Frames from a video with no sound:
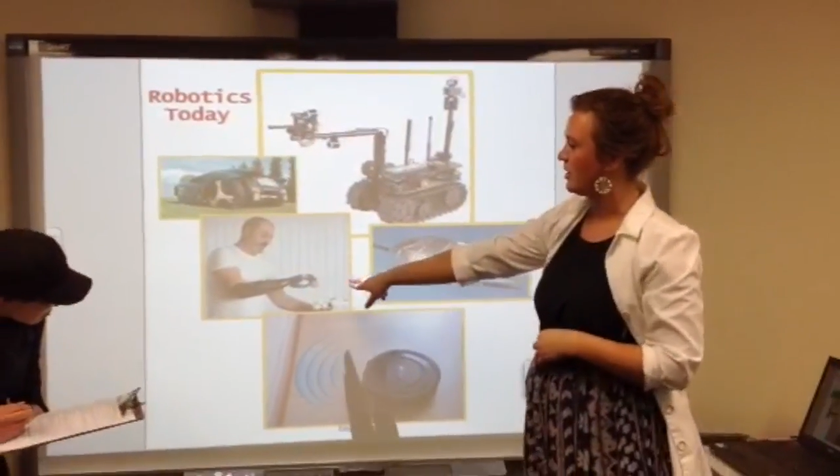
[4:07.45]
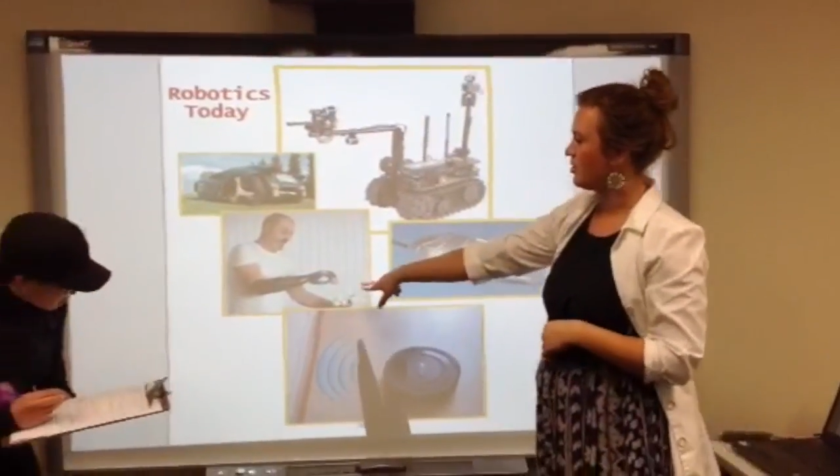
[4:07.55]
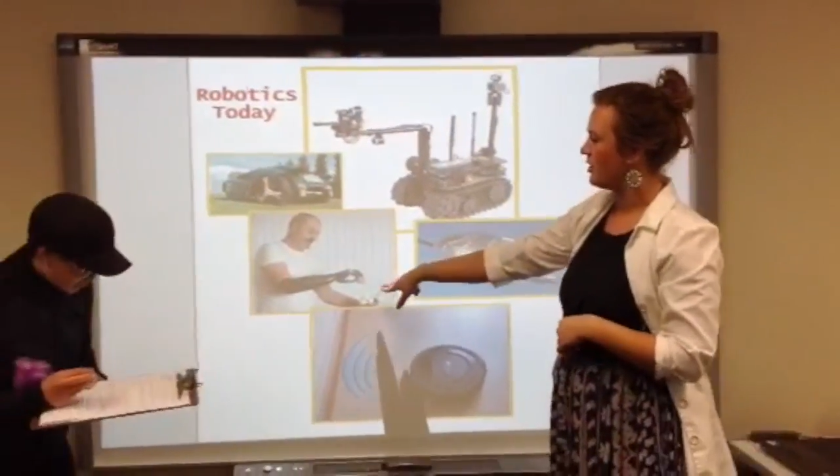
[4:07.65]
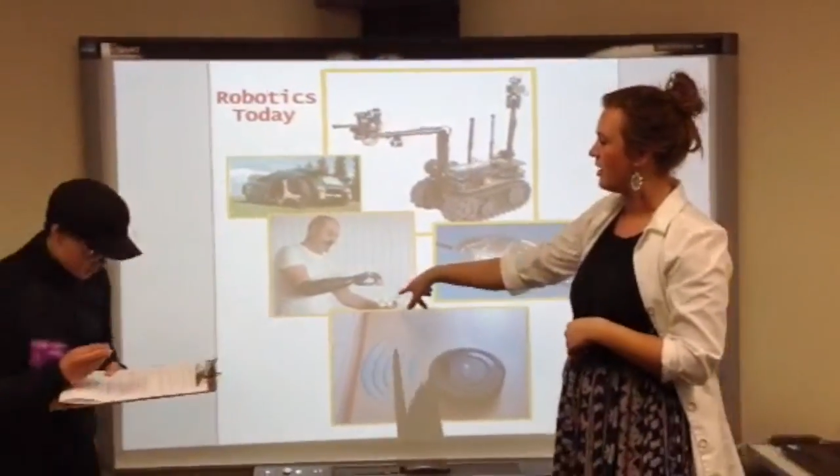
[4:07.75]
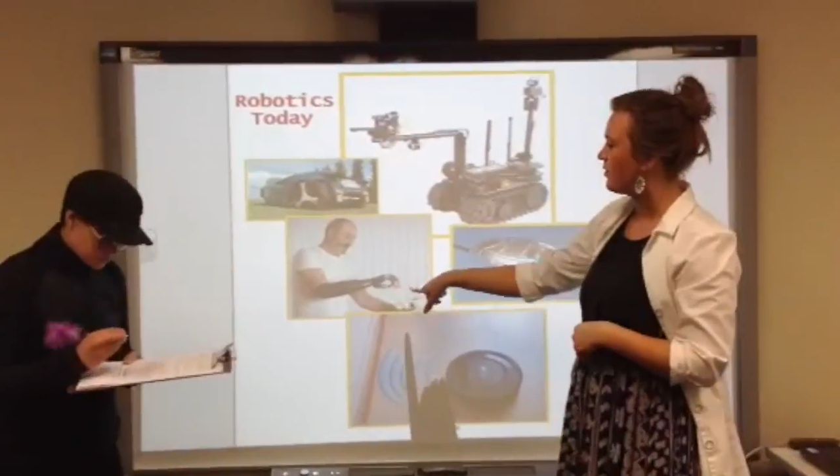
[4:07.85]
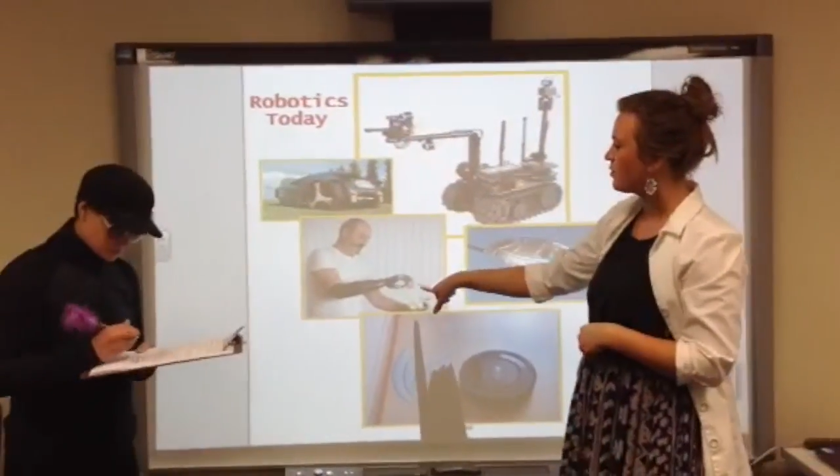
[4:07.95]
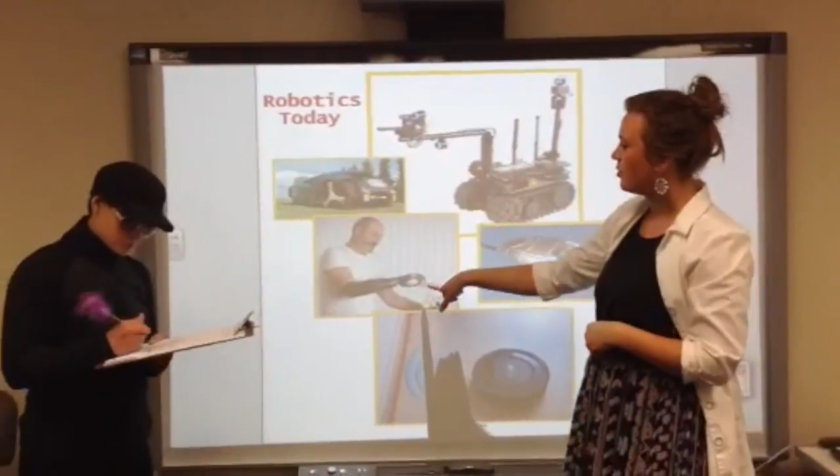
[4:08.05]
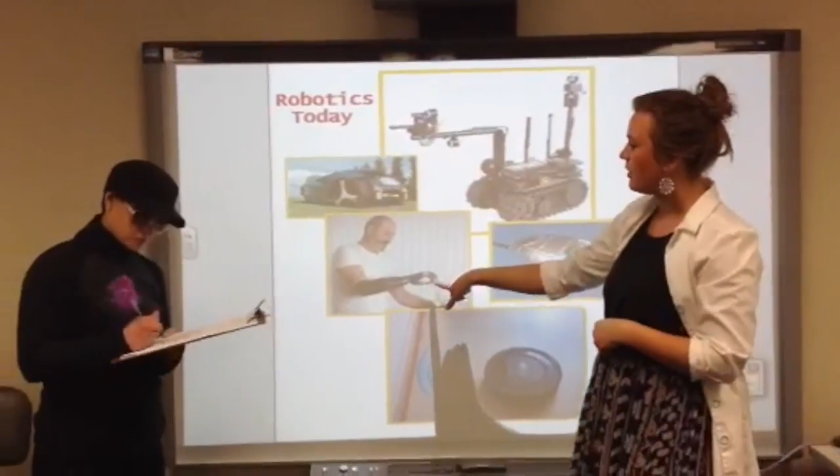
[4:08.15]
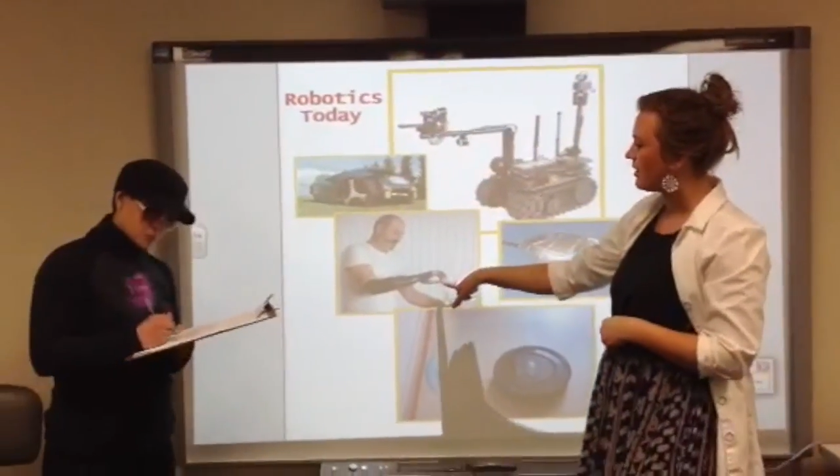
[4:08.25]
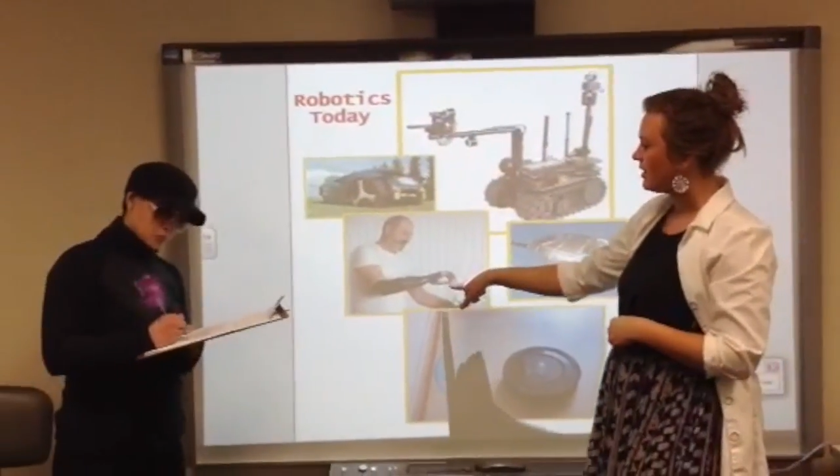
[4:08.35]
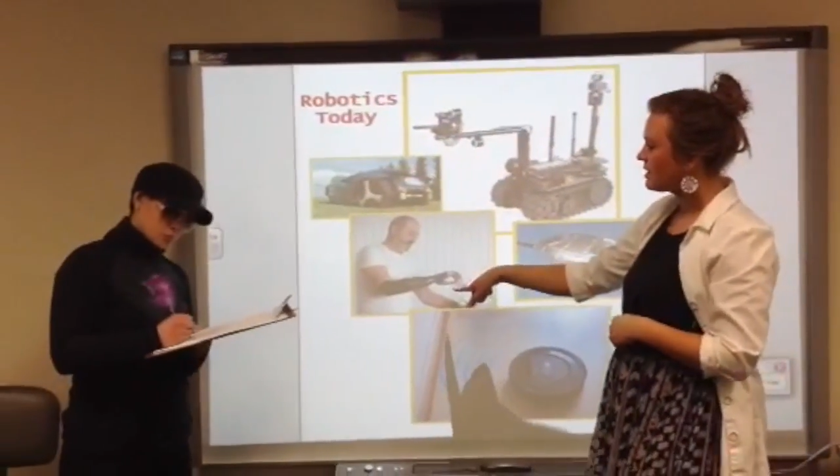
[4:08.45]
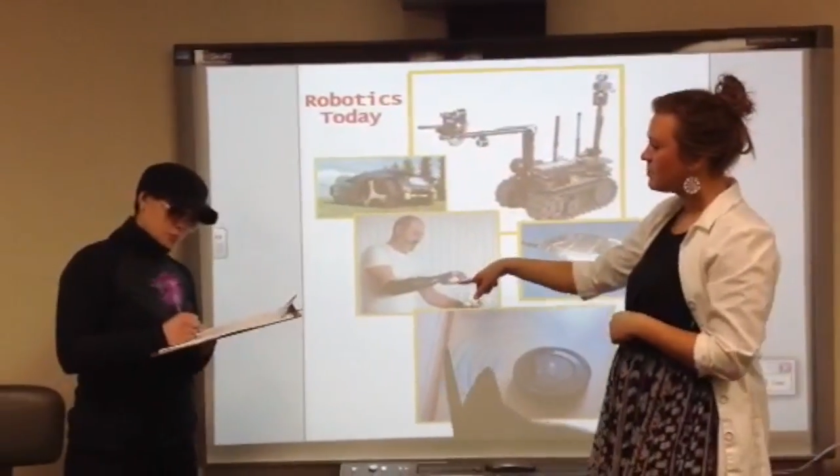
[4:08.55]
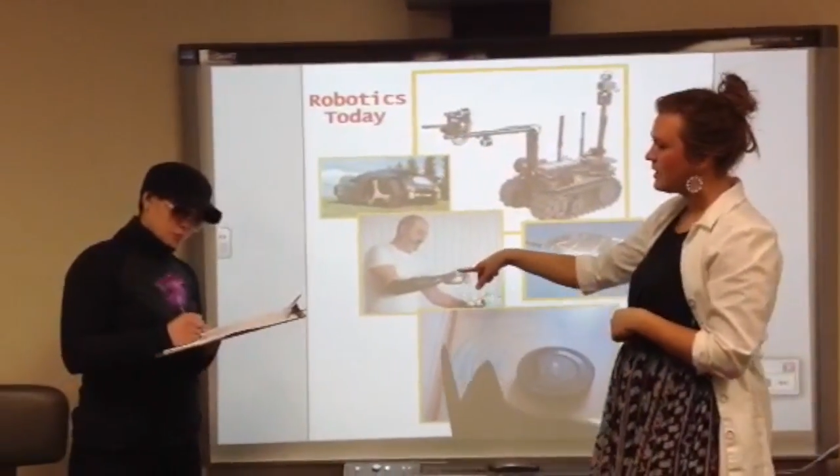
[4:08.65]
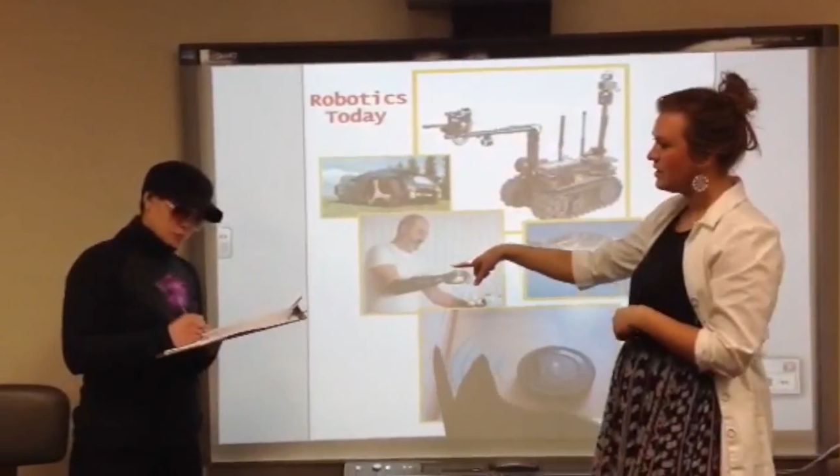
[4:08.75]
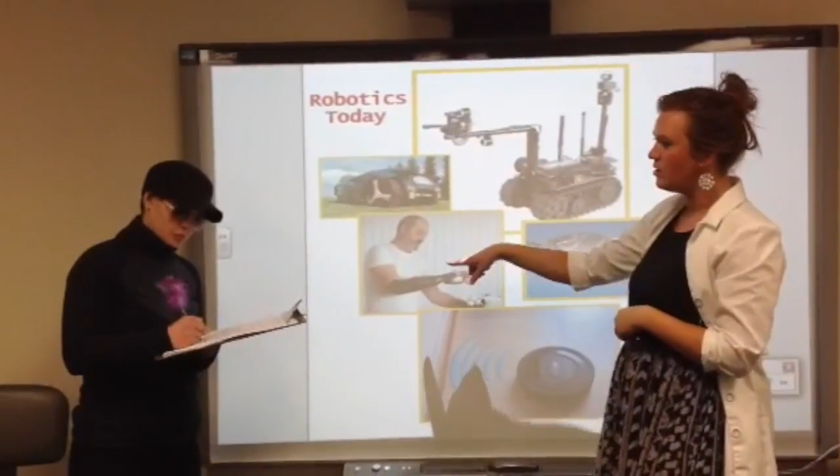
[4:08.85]
picture of a robot that's
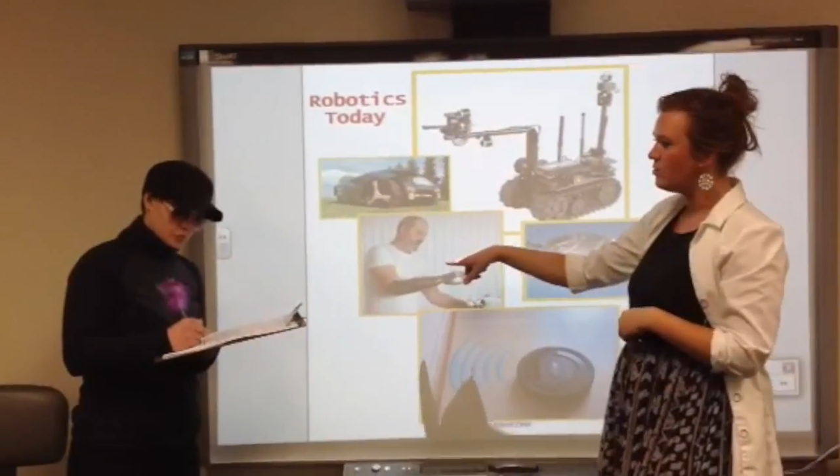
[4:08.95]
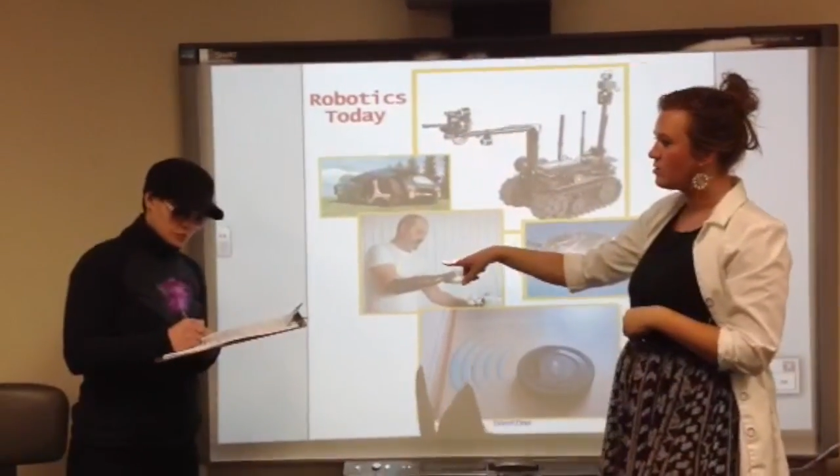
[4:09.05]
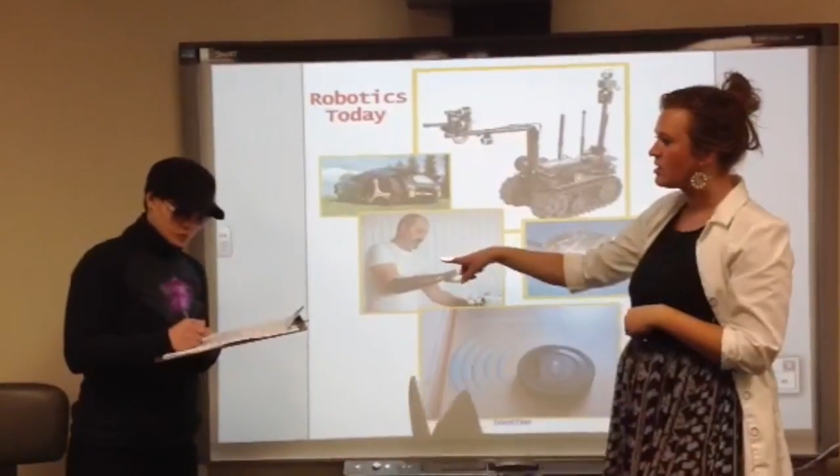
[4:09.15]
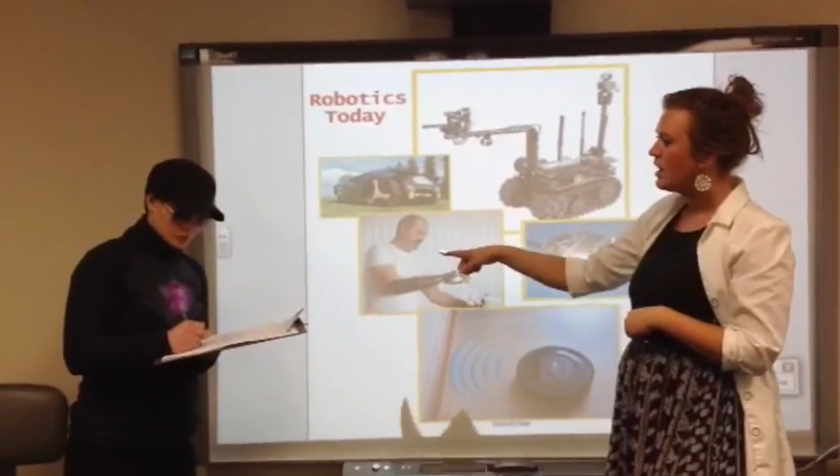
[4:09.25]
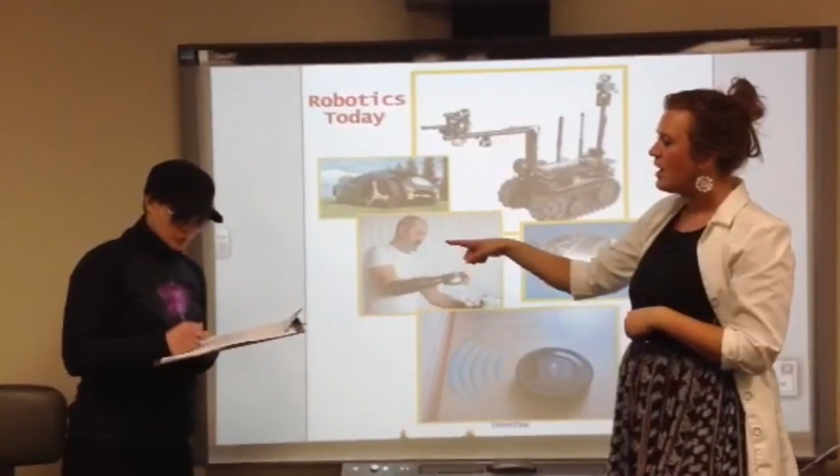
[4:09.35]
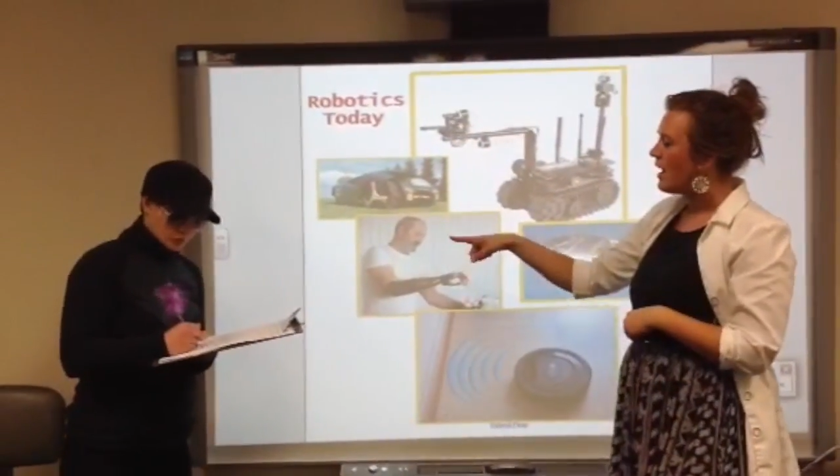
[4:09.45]
being used